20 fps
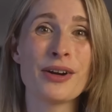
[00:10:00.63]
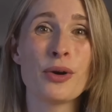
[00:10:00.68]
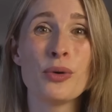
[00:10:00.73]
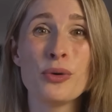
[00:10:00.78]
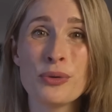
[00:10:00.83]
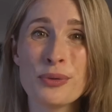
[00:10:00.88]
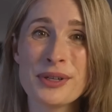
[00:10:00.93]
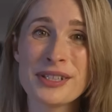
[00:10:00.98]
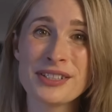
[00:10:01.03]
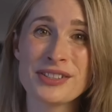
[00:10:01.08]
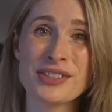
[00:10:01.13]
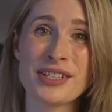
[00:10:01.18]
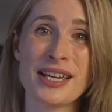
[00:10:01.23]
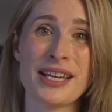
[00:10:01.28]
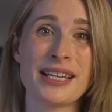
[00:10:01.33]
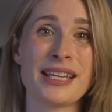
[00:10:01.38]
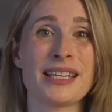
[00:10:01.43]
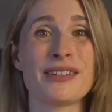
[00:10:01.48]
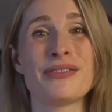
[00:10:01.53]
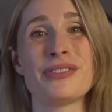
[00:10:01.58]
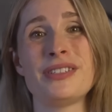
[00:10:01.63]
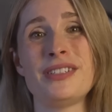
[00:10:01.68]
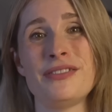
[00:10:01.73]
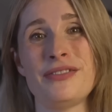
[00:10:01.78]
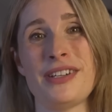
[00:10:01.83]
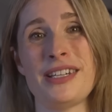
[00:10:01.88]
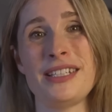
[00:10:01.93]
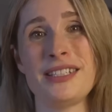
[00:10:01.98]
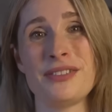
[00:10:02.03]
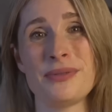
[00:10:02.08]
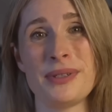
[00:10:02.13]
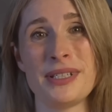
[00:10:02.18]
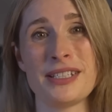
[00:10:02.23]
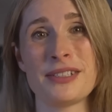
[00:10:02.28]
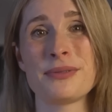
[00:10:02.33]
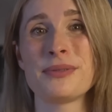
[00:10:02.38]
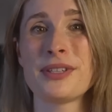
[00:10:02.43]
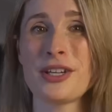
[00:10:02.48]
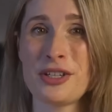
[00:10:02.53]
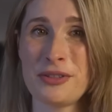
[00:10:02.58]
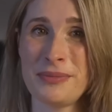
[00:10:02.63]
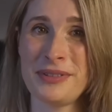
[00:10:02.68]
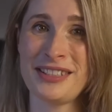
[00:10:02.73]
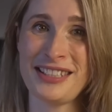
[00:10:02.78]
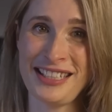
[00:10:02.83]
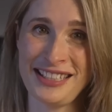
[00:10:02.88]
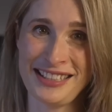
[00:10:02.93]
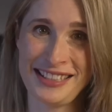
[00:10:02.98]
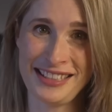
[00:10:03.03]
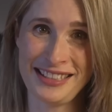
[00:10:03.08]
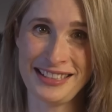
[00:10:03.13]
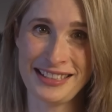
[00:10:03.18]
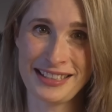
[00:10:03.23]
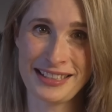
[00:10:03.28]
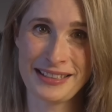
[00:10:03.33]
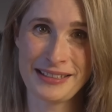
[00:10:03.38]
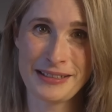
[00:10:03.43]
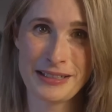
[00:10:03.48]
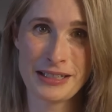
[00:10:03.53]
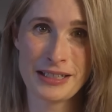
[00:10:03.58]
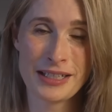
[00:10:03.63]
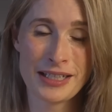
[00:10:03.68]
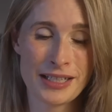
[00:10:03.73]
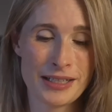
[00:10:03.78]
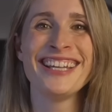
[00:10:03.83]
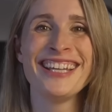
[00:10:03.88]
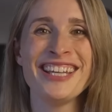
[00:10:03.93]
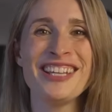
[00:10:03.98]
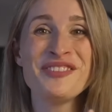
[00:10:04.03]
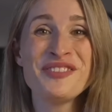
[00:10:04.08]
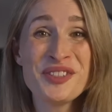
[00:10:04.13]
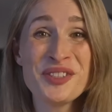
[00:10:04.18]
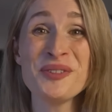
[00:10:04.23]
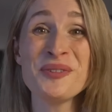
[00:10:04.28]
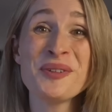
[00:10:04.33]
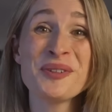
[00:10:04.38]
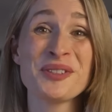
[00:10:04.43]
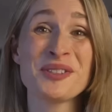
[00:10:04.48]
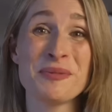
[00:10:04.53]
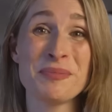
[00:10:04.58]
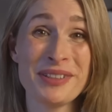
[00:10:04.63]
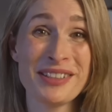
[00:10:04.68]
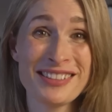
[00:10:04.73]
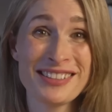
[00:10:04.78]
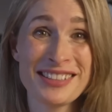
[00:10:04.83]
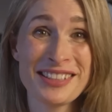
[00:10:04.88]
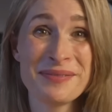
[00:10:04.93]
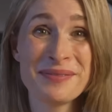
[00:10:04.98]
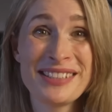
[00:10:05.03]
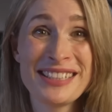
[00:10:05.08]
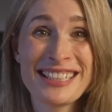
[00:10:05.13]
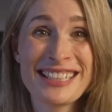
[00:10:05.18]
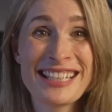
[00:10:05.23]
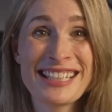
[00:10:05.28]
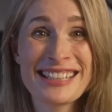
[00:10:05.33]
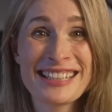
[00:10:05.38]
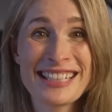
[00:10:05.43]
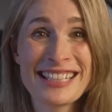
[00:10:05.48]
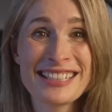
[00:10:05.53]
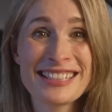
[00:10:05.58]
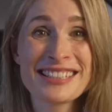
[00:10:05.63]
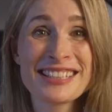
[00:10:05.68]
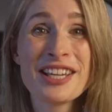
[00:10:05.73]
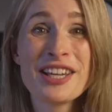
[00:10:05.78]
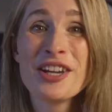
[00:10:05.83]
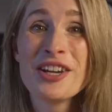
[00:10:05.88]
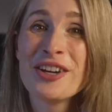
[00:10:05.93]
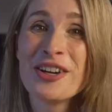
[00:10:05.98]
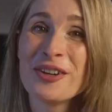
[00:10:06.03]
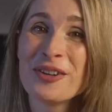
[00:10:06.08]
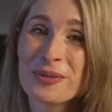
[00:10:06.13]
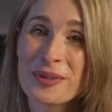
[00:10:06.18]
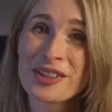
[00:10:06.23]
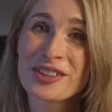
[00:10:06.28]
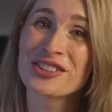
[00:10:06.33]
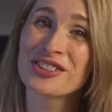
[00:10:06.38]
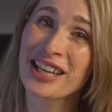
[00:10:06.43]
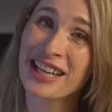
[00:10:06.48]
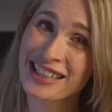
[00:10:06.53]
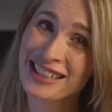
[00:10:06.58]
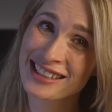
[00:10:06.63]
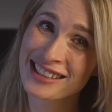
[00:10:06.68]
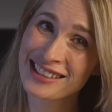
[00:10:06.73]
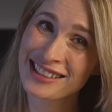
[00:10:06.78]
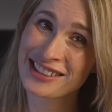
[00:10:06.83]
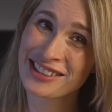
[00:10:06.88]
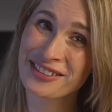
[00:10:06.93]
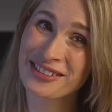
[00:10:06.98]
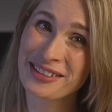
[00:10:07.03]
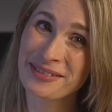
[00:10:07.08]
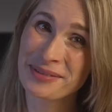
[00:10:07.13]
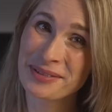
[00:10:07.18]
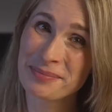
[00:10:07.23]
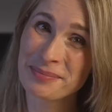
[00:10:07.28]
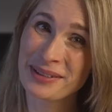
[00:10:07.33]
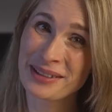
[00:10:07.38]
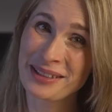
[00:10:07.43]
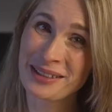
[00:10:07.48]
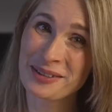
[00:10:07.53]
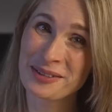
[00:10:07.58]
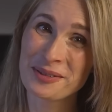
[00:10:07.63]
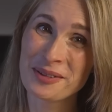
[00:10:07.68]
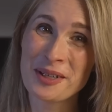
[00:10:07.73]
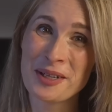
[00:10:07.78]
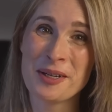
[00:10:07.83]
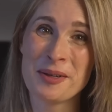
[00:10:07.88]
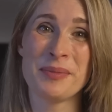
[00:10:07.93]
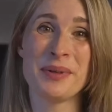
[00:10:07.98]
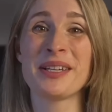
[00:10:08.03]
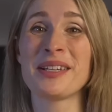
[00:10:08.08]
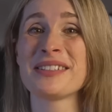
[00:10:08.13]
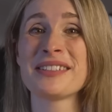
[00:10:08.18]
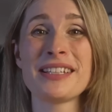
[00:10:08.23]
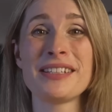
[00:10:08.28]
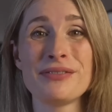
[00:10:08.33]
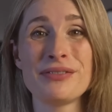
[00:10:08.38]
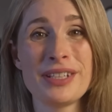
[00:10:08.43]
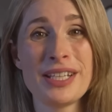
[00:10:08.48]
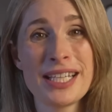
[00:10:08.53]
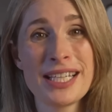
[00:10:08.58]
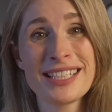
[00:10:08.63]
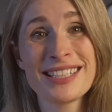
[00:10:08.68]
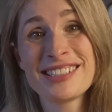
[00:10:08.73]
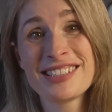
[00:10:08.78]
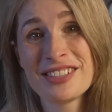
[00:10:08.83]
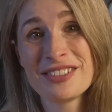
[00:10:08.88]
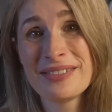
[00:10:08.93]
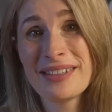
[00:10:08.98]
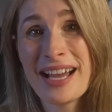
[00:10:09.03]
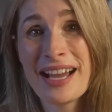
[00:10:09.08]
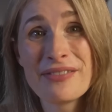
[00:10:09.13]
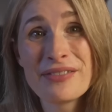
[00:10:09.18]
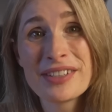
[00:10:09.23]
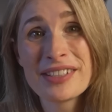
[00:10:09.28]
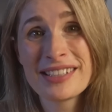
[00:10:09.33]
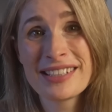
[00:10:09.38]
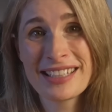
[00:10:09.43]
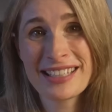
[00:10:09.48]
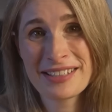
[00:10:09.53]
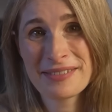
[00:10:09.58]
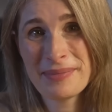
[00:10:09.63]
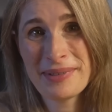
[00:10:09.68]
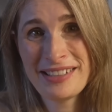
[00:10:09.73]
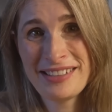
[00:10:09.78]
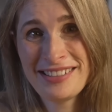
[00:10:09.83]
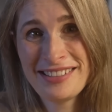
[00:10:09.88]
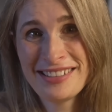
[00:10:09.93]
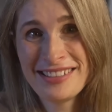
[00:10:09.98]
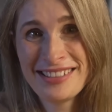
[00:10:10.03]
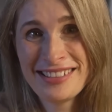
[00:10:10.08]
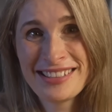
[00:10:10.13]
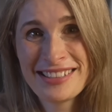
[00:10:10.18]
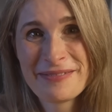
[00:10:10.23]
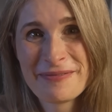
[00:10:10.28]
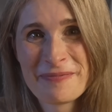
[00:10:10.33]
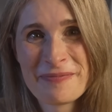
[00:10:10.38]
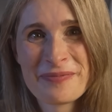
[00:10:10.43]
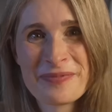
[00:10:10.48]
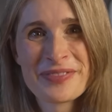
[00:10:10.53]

I always check if a device works with Home Assistant. If you want to build something like this, well, check the description below because I've linked to everything I mentioned.